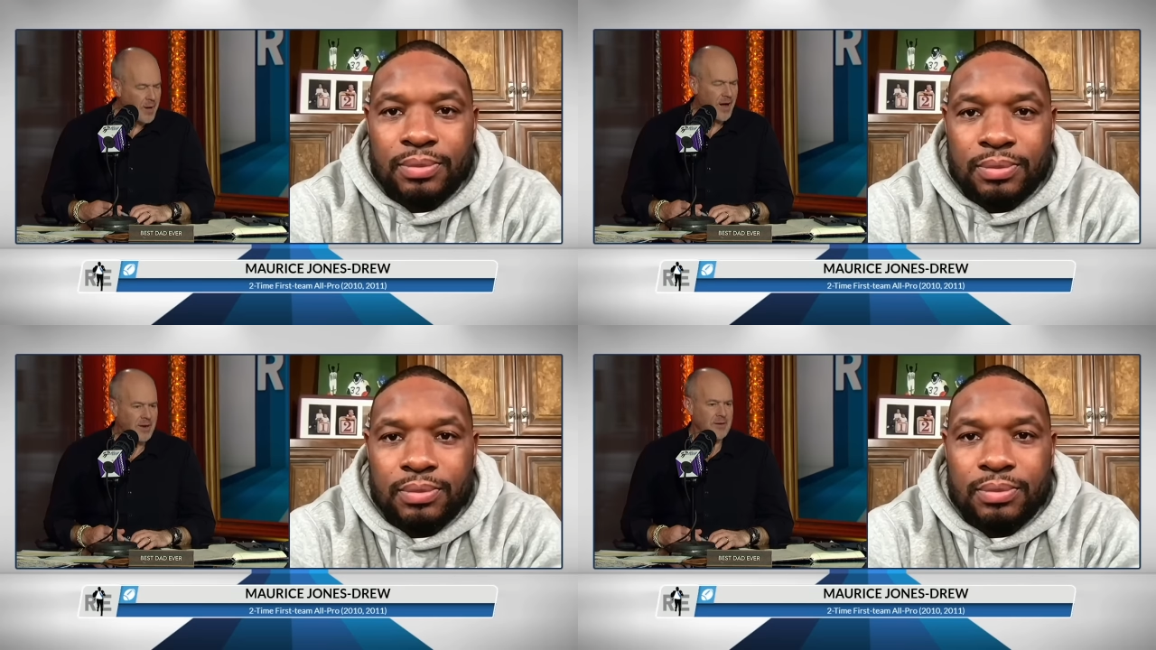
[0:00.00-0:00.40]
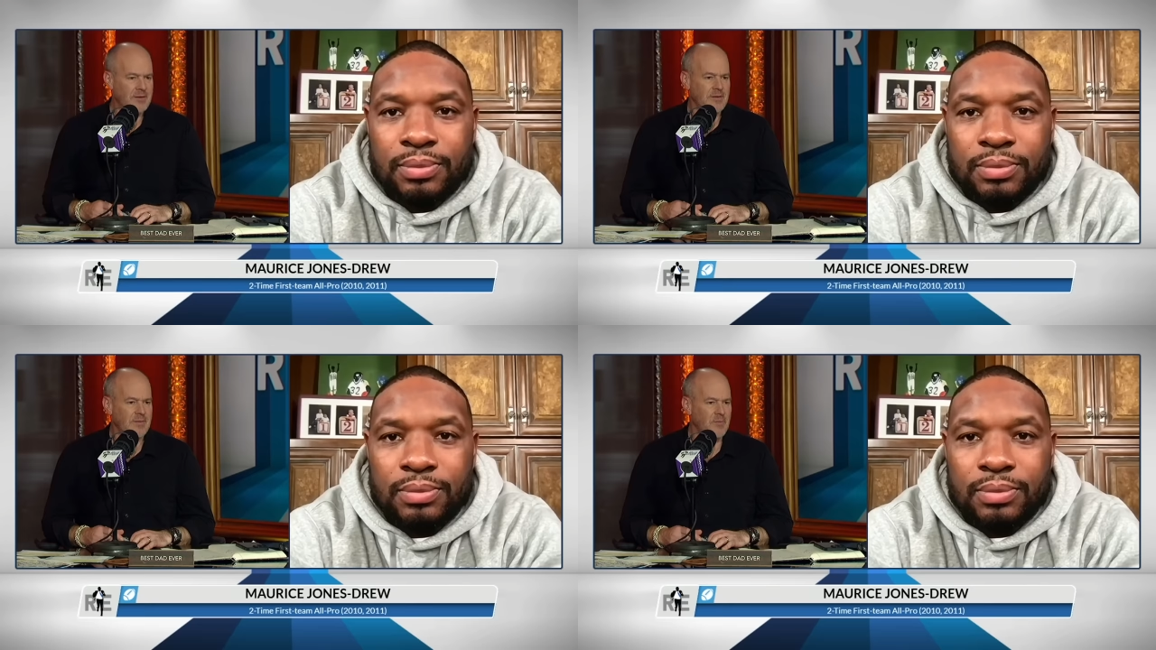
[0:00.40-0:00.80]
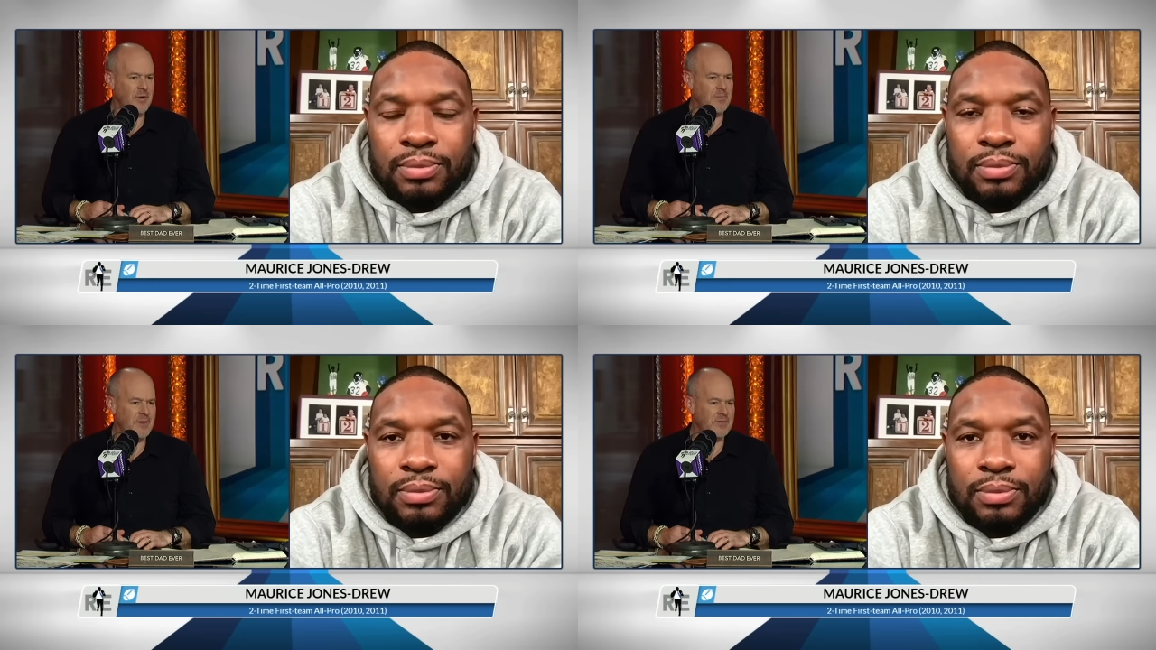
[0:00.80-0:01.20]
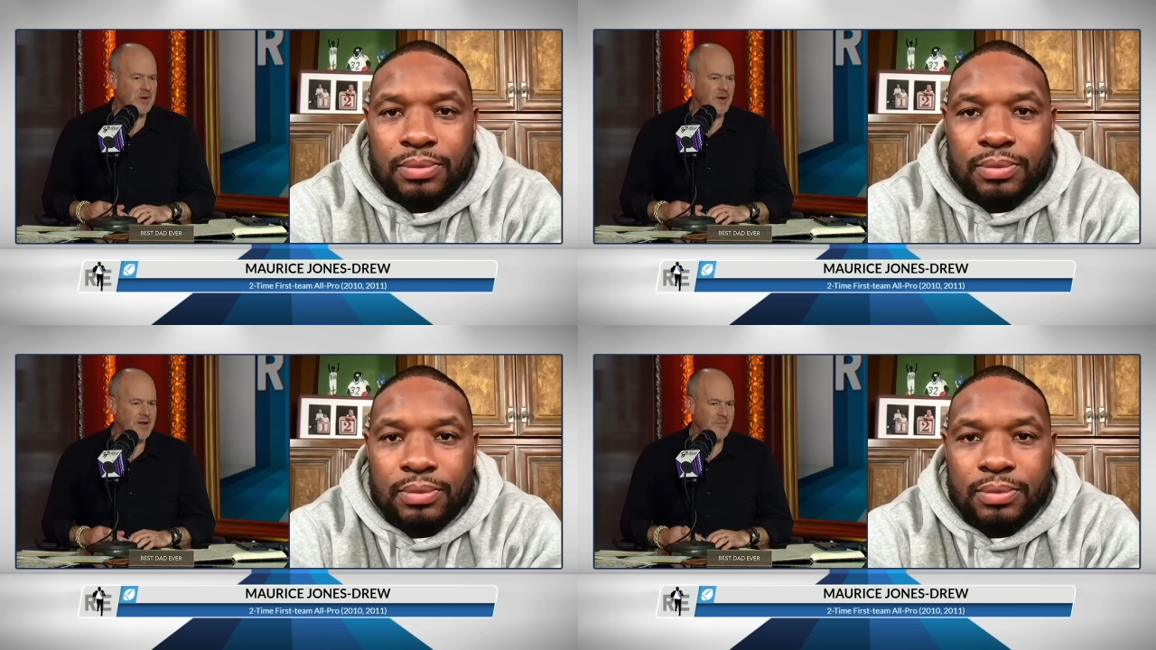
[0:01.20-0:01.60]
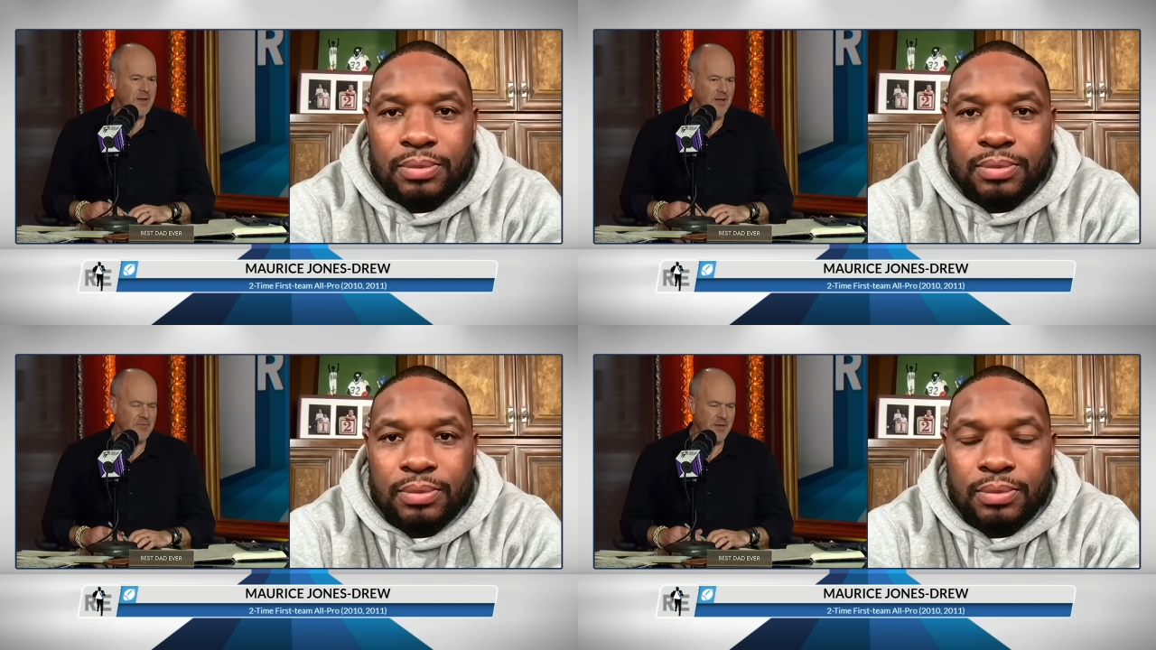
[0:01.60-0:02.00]
Speaker 1: But we'd be talking
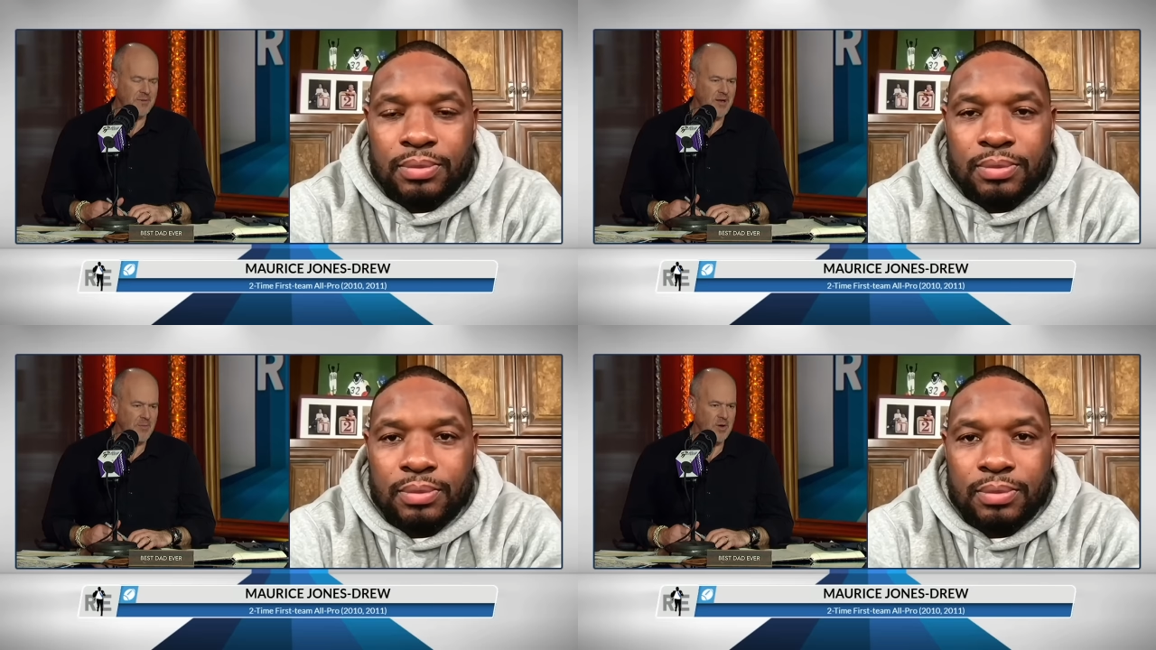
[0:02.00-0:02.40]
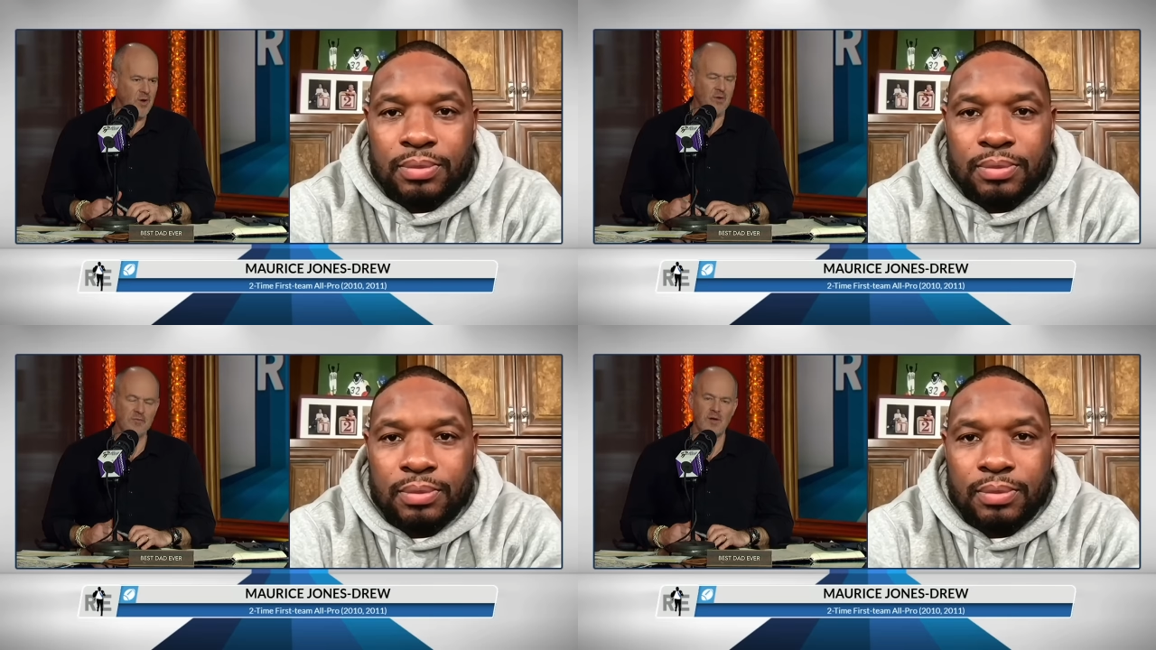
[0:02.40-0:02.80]
about them coming off